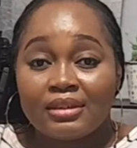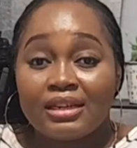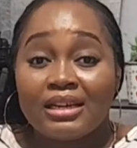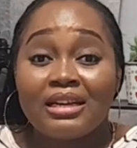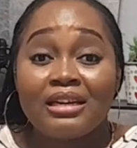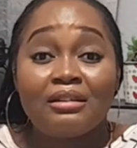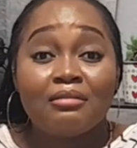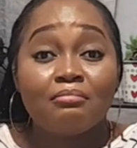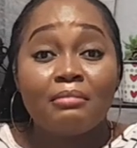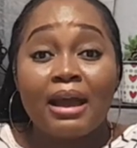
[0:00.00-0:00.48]

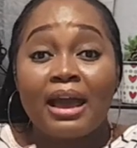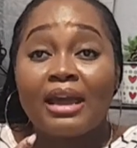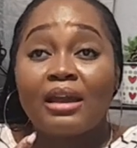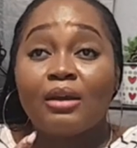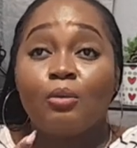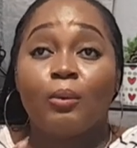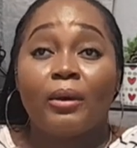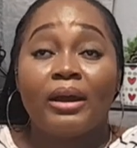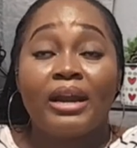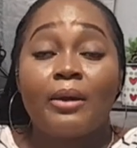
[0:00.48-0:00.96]
In my
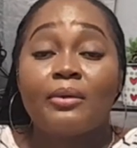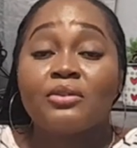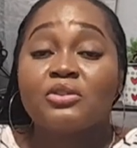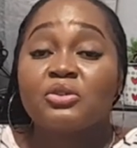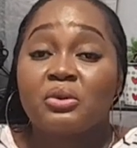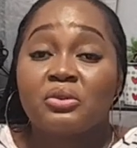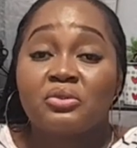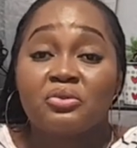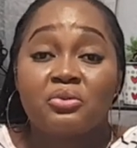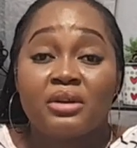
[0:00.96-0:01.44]
when I
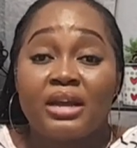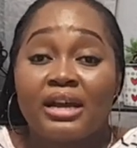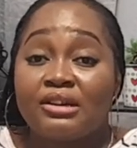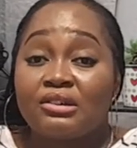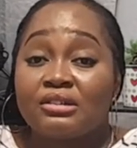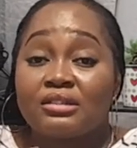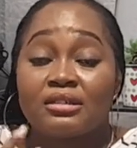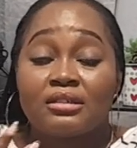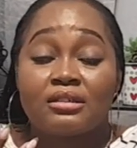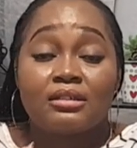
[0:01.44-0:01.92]
was going through it, I
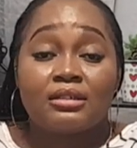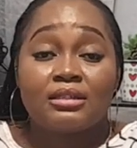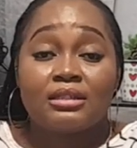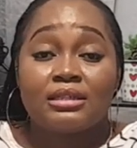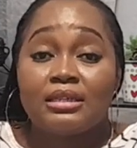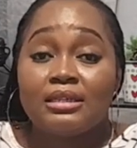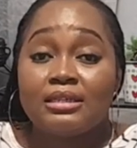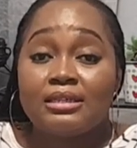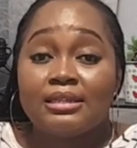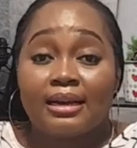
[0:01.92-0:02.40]
just
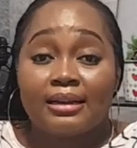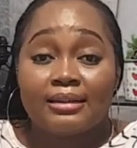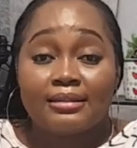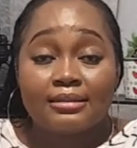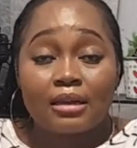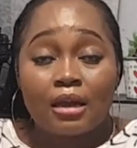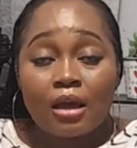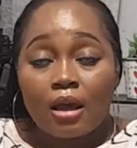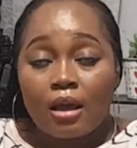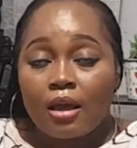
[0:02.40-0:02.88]
see it
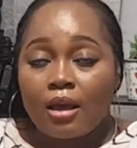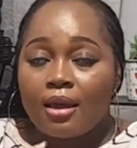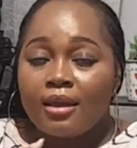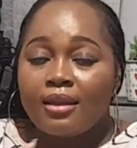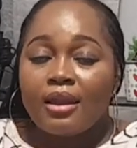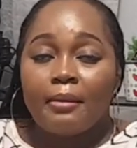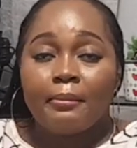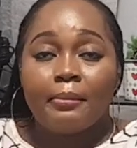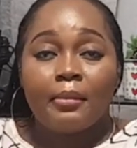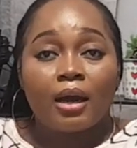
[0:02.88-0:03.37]
as
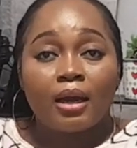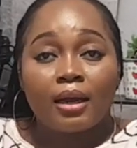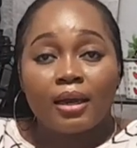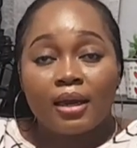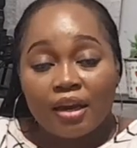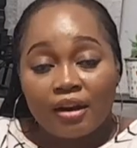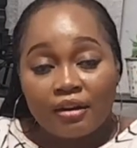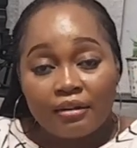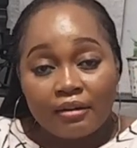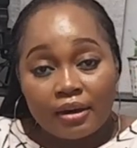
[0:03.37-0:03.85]
them not
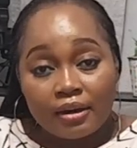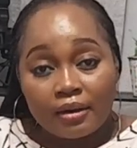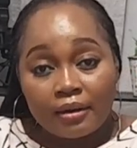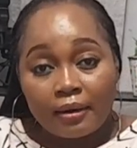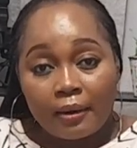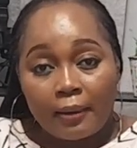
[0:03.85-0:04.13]
caring.